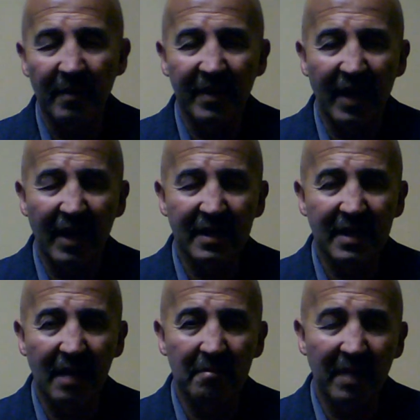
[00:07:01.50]

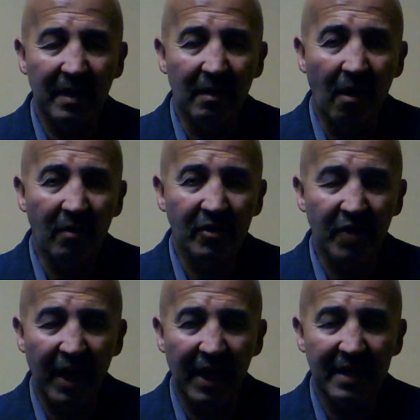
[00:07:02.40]
dioxide, make long
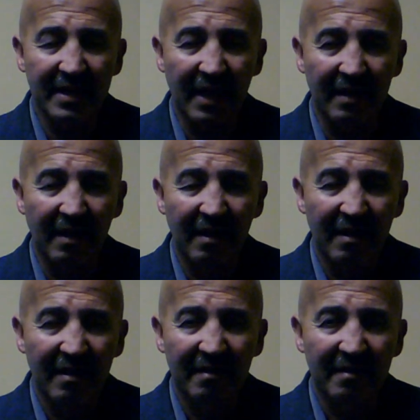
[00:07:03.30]
chains that
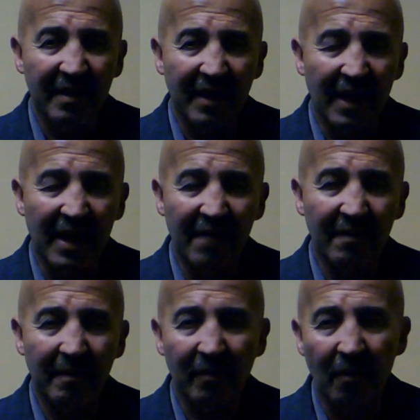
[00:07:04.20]
they can never
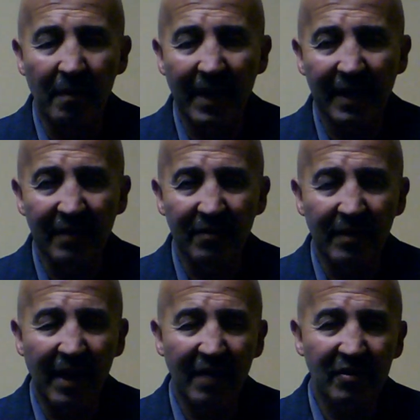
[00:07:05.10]
go back into
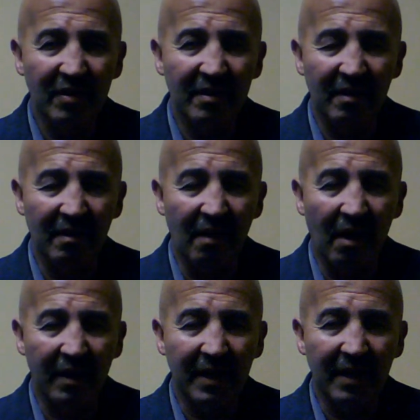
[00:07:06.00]
nature. They're
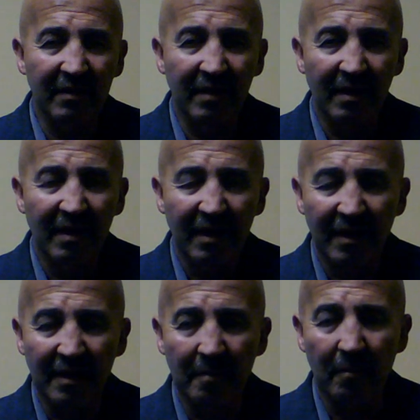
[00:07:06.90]
locked in a
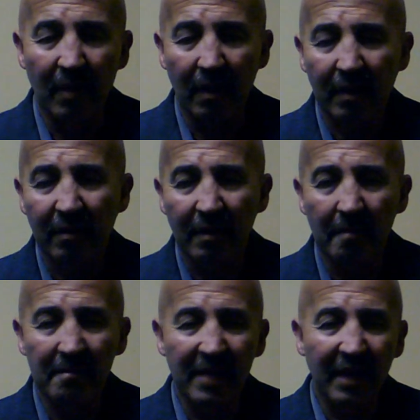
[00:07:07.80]
molecular
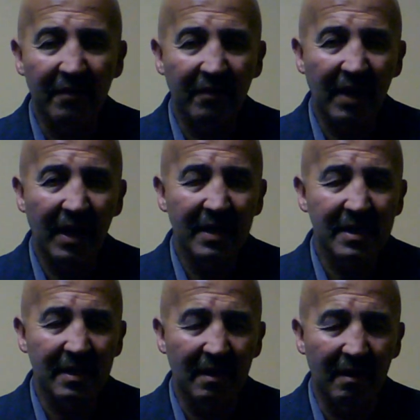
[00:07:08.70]
matrix.
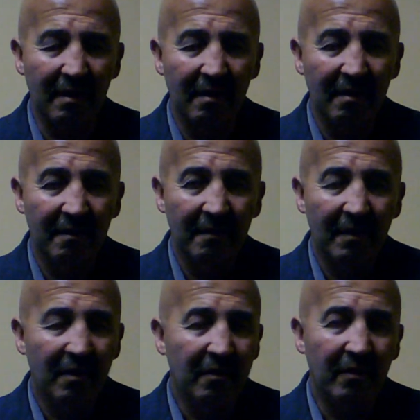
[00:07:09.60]

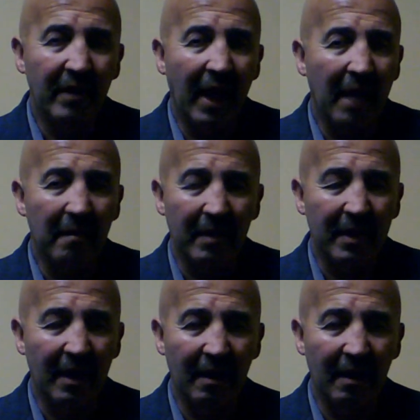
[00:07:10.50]
You name it.